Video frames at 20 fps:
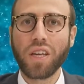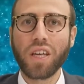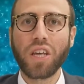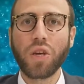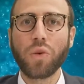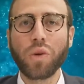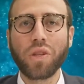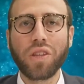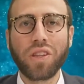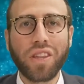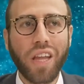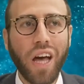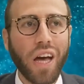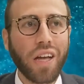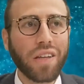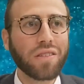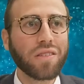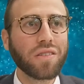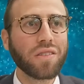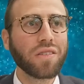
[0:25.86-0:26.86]
he would
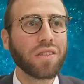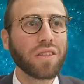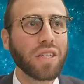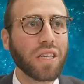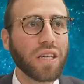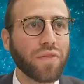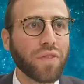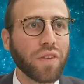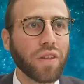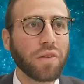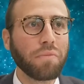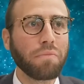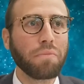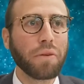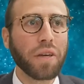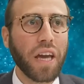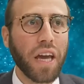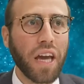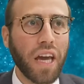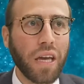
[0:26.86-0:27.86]
not even
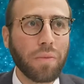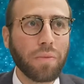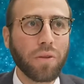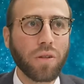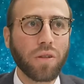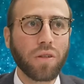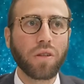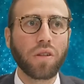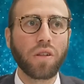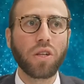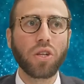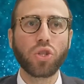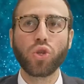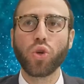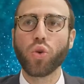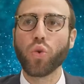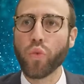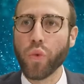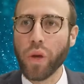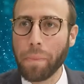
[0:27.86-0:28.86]
be able
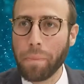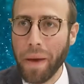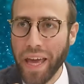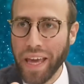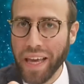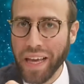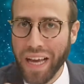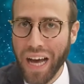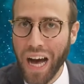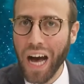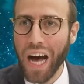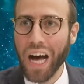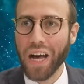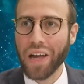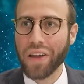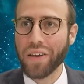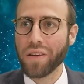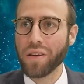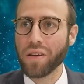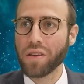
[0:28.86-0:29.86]
to repay
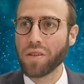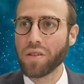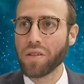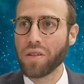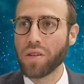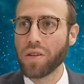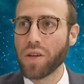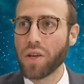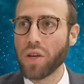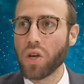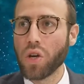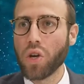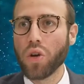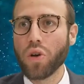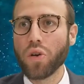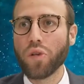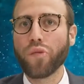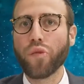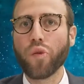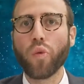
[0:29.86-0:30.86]

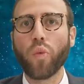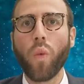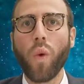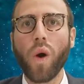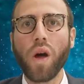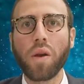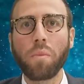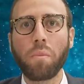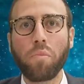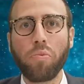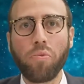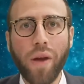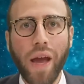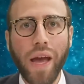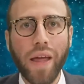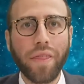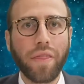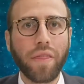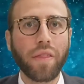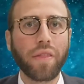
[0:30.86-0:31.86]
God for one
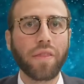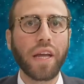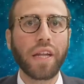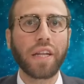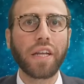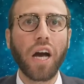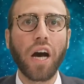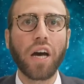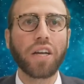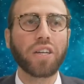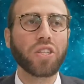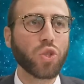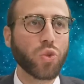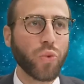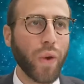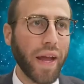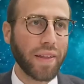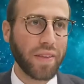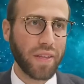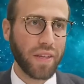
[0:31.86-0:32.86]
breath that God has
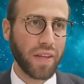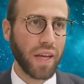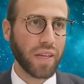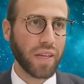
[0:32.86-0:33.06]
granted